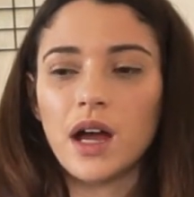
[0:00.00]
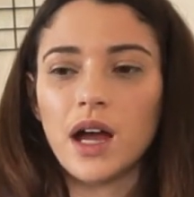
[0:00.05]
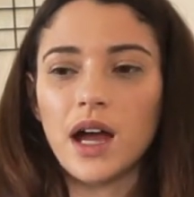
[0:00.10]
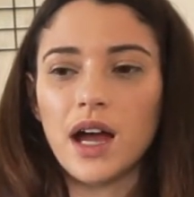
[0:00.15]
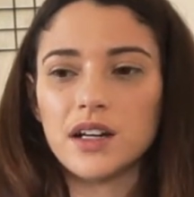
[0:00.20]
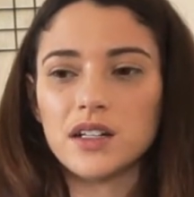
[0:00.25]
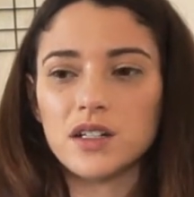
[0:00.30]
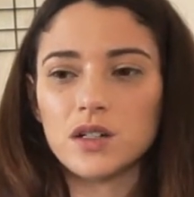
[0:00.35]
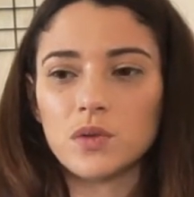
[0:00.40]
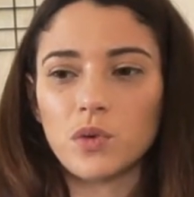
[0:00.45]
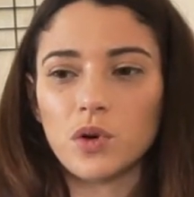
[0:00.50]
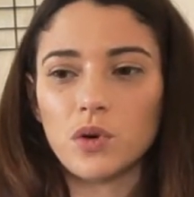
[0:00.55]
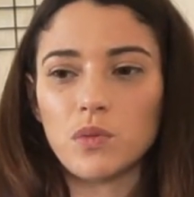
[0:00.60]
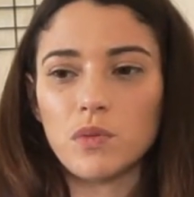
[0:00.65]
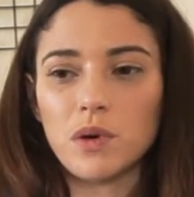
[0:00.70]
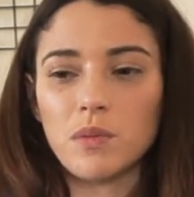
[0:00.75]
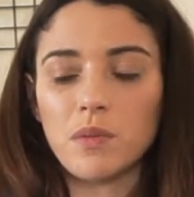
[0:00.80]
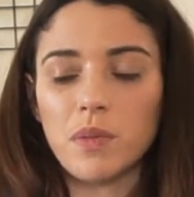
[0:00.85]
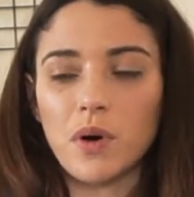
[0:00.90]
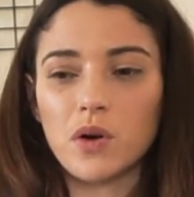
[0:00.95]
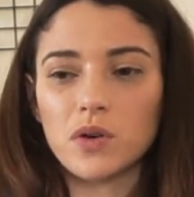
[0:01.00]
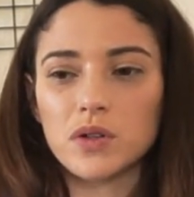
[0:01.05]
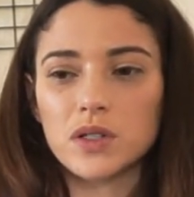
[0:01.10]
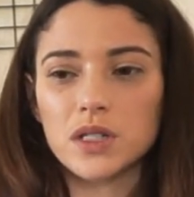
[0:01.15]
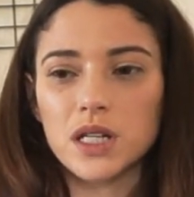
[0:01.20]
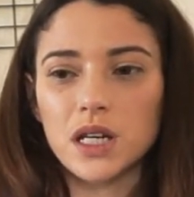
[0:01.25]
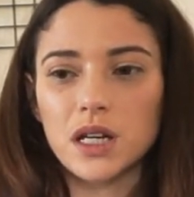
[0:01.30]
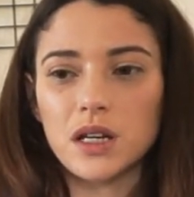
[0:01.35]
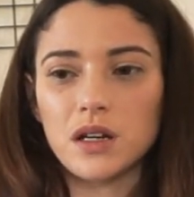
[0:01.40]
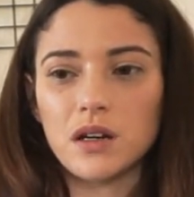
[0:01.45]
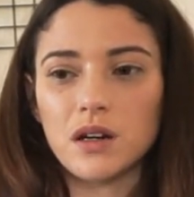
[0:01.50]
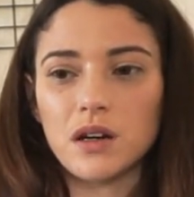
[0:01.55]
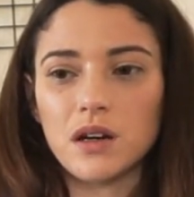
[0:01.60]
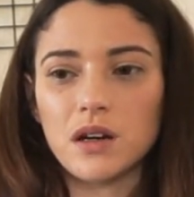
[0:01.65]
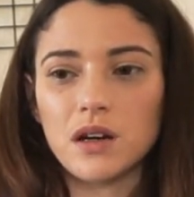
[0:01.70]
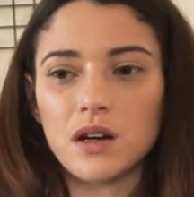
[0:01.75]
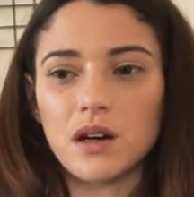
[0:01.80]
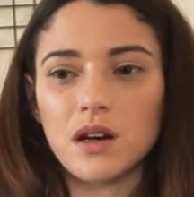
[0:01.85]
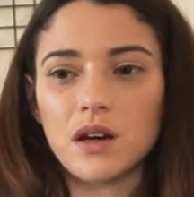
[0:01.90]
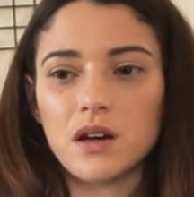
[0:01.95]
I didn't want to be boxed in
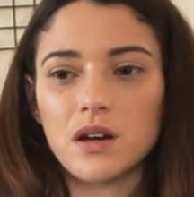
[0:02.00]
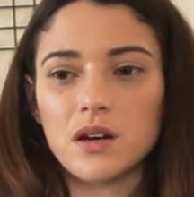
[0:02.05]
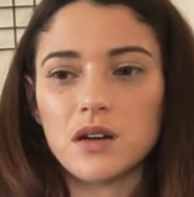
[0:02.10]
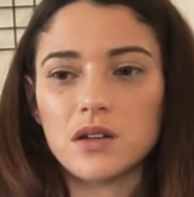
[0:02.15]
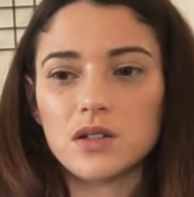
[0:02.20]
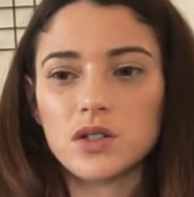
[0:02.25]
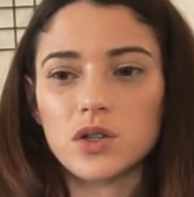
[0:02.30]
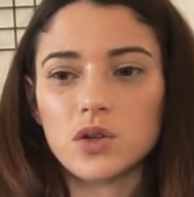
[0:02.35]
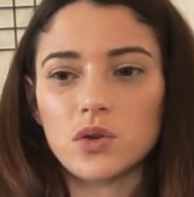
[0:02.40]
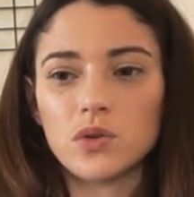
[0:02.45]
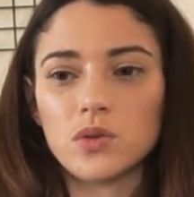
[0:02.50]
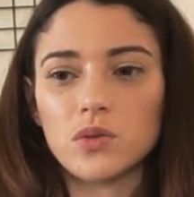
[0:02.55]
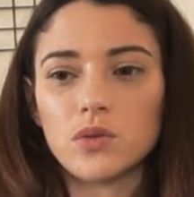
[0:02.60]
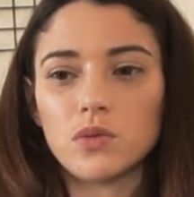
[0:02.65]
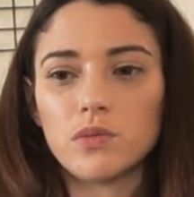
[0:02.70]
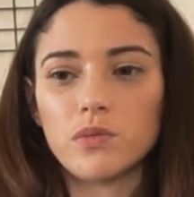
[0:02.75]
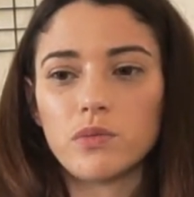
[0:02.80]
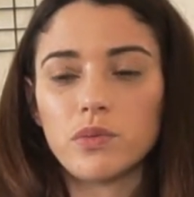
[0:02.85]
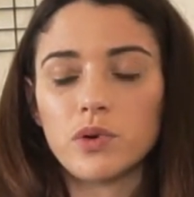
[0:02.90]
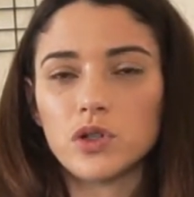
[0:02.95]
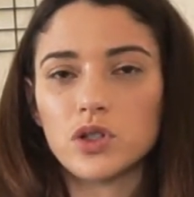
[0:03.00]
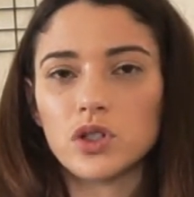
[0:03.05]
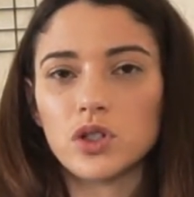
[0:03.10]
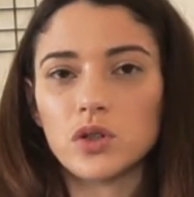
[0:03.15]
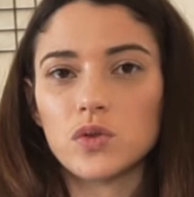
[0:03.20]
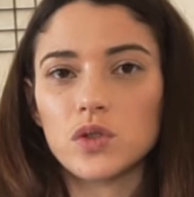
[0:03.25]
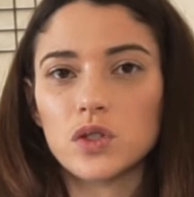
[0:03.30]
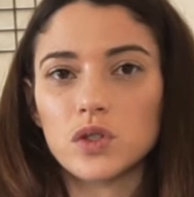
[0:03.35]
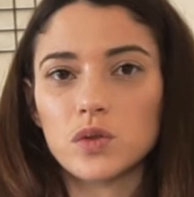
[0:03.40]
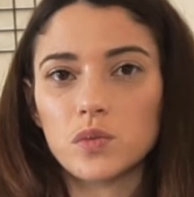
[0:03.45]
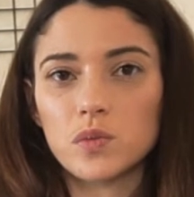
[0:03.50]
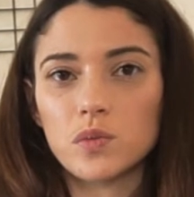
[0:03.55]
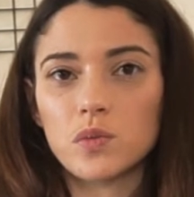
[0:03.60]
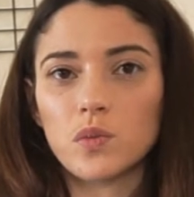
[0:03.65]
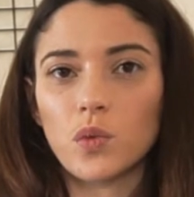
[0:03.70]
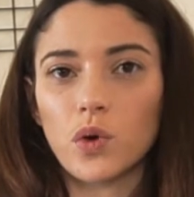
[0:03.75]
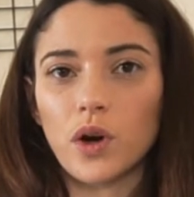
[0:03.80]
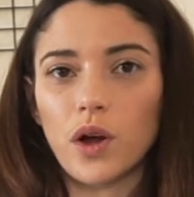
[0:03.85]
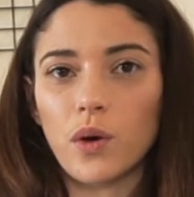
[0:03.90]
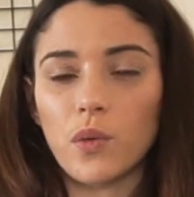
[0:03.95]
to produce
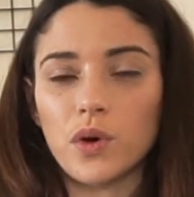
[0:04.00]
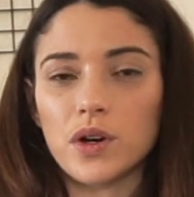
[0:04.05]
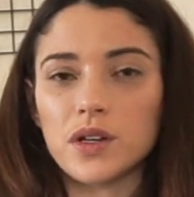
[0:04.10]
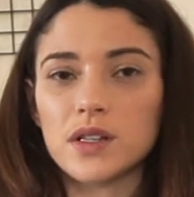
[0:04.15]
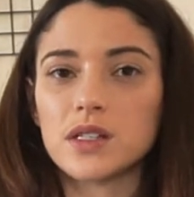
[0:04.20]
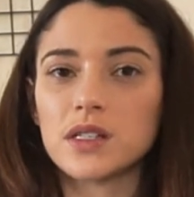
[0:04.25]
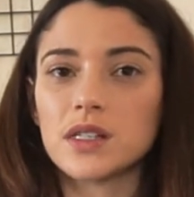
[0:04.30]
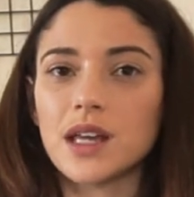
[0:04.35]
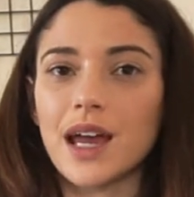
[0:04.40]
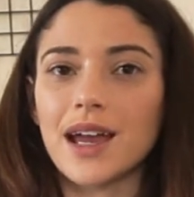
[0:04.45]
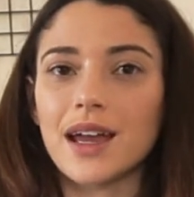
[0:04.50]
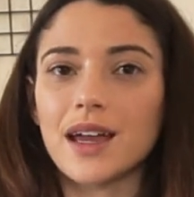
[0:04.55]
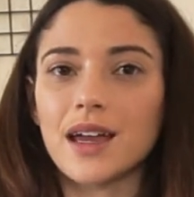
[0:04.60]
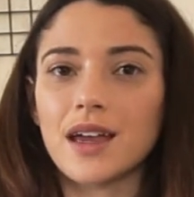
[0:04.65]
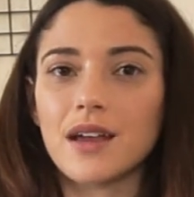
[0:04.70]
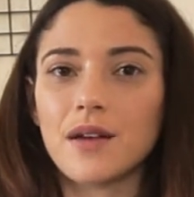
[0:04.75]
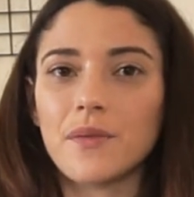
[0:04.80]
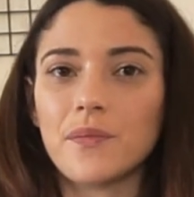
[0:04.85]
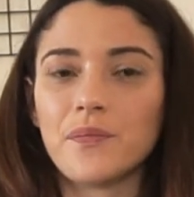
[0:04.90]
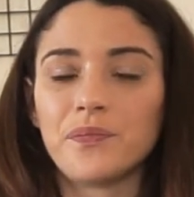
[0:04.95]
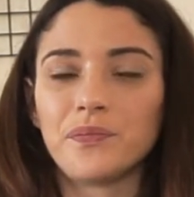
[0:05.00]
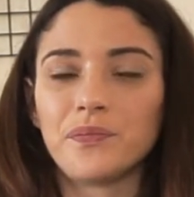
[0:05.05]
what I want to say